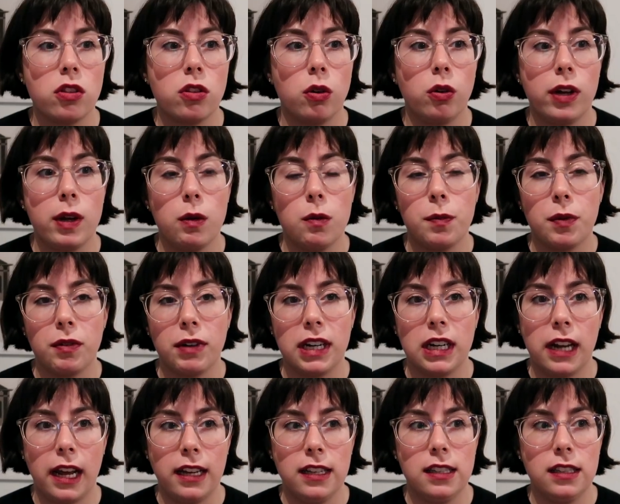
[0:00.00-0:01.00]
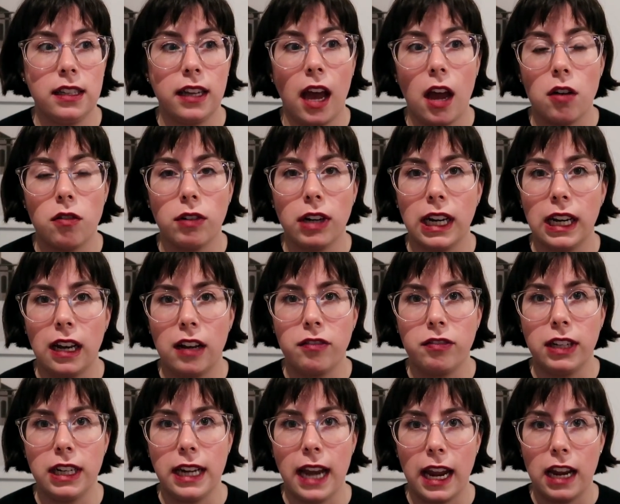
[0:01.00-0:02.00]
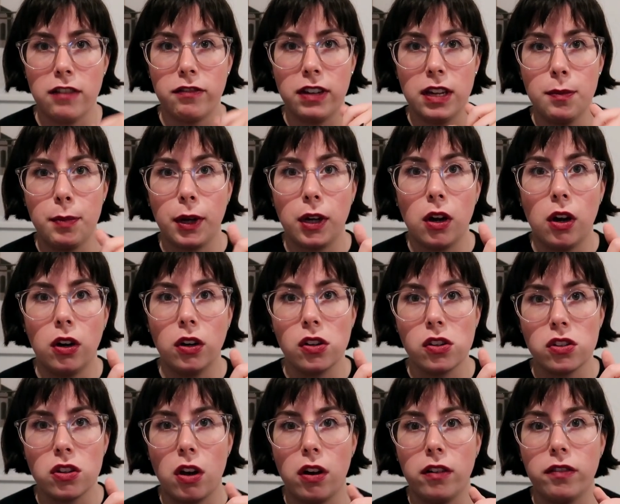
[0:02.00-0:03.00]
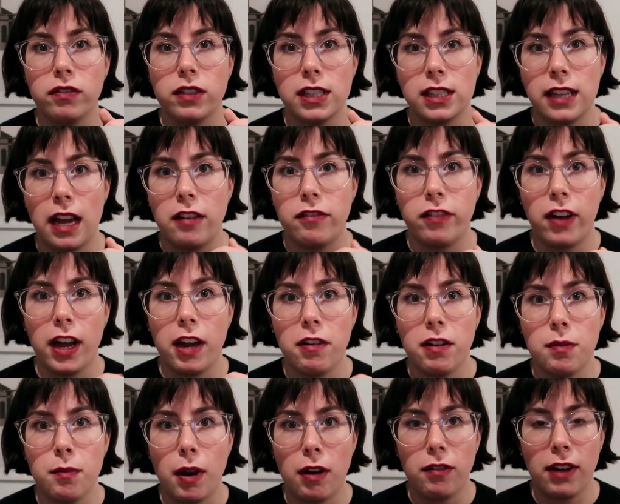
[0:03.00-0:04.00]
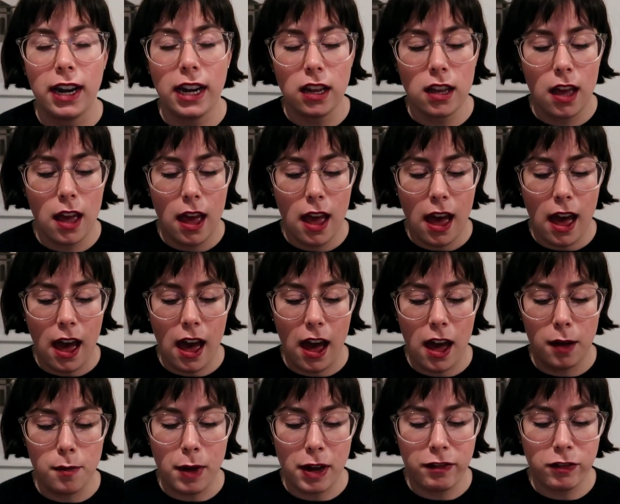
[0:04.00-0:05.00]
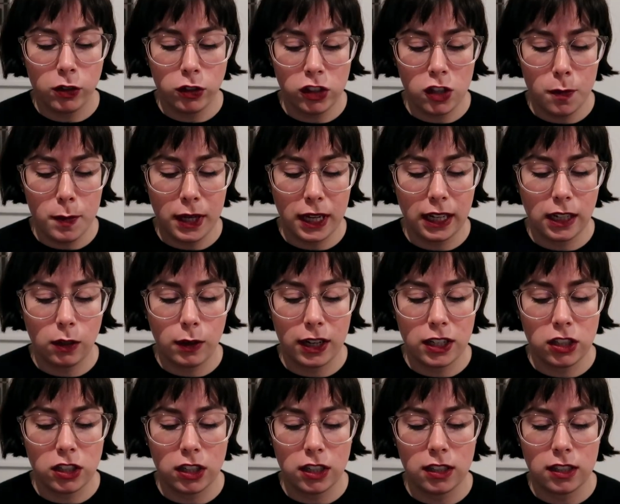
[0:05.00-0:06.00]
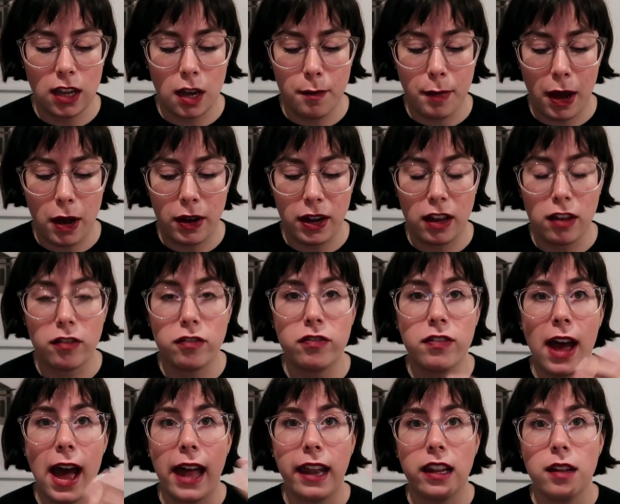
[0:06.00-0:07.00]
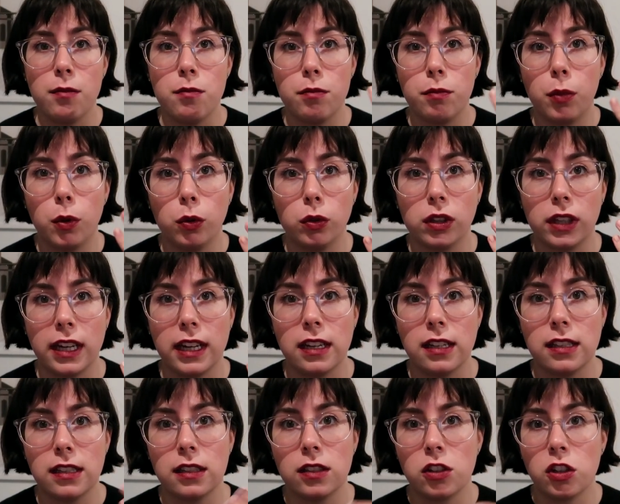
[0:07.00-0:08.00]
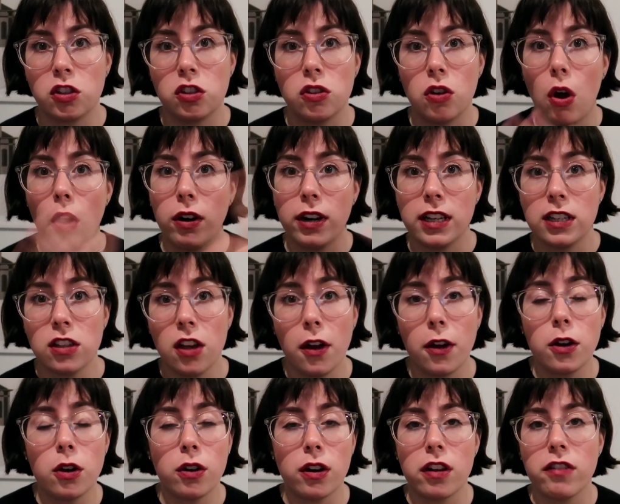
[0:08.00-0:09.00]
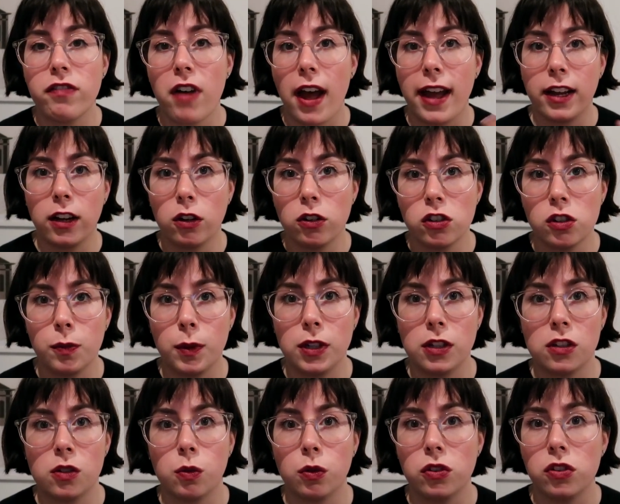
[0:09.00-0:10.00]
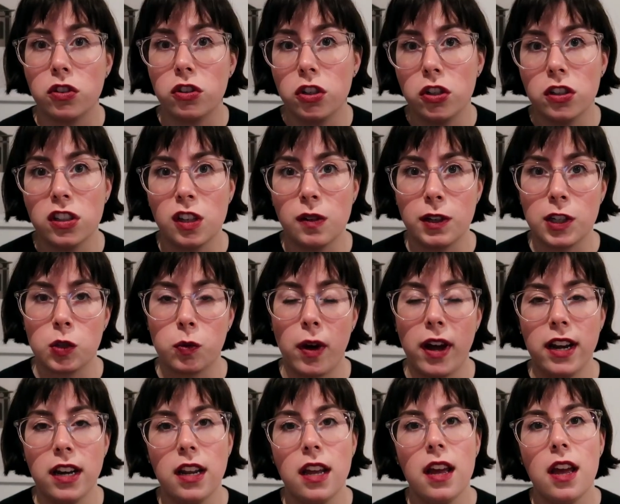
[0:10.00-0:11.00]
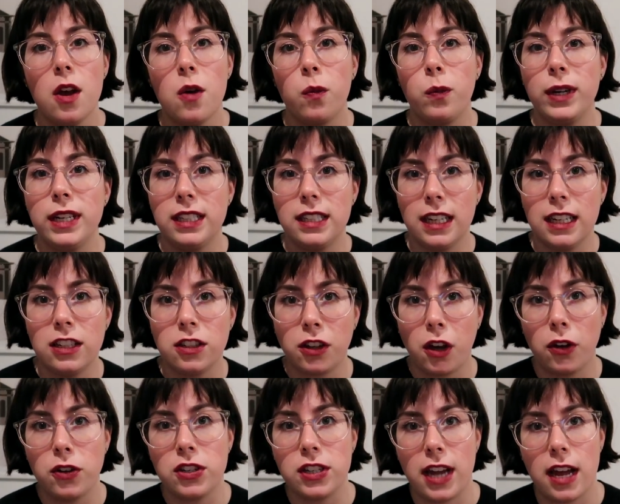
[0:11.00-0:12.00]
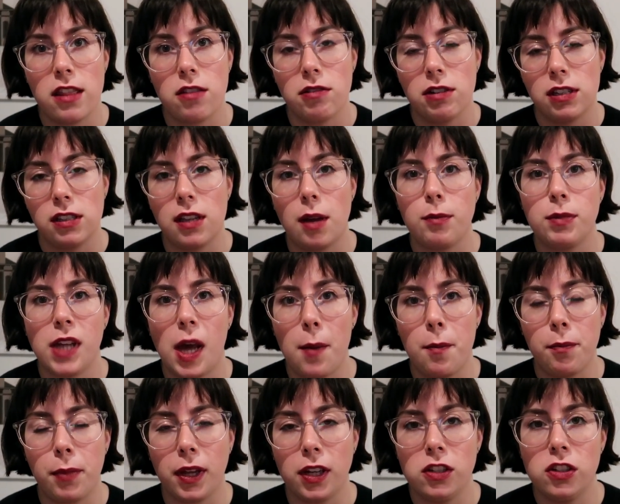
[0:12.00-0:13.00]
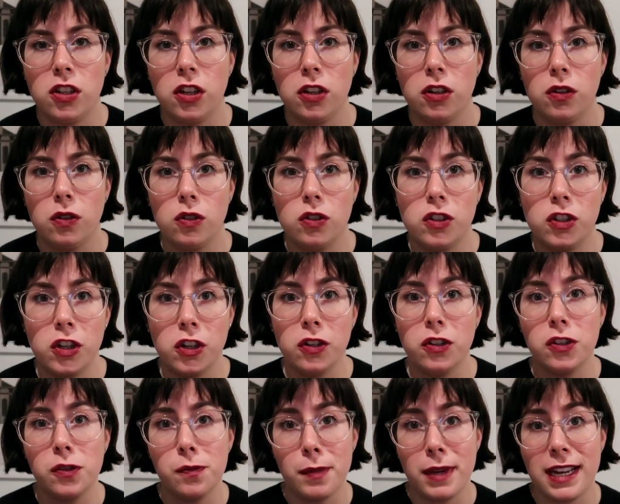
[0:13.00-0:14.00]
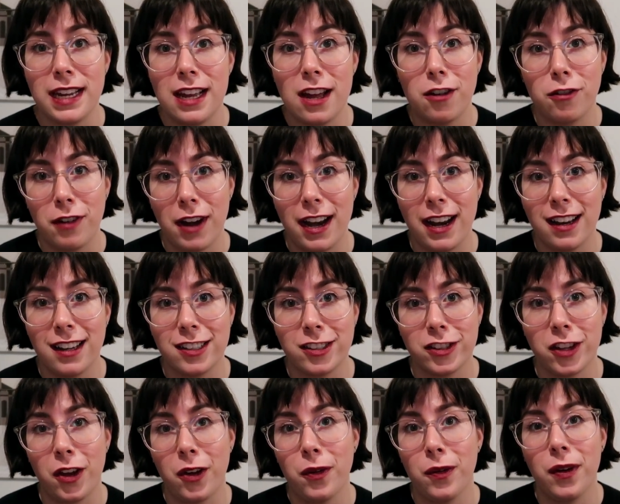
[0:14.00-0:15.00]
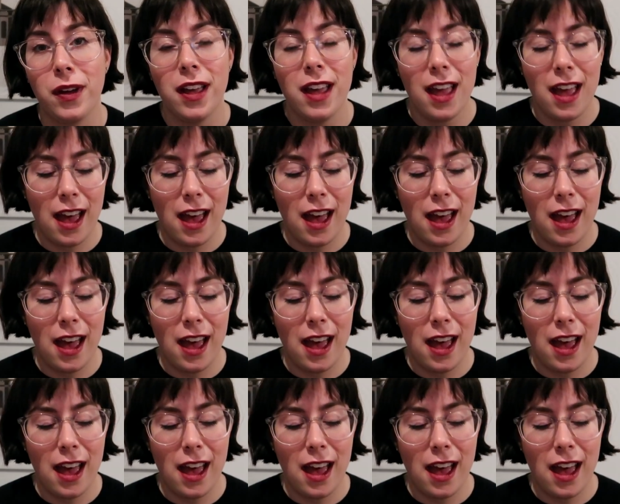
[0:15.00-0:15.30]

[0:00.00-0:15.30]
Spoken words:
thought it would be really nice to get a really lovely navy because of the sapphire in my ring. I've also been getting questions about if Alan bought this just on his own or if I contributed towards choosing which one. We did go together in September to choose me a ring. So